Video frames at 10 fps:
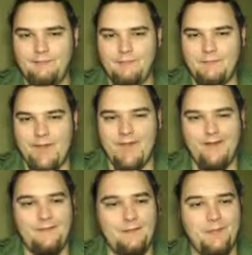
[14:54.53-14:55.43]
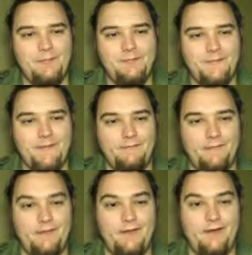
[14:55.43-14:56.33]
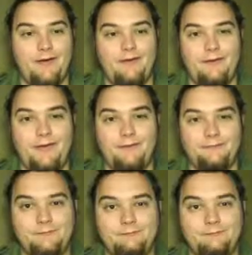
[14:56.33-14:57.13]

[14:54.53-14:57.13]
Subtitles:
Man, they build for Civil War hard, though.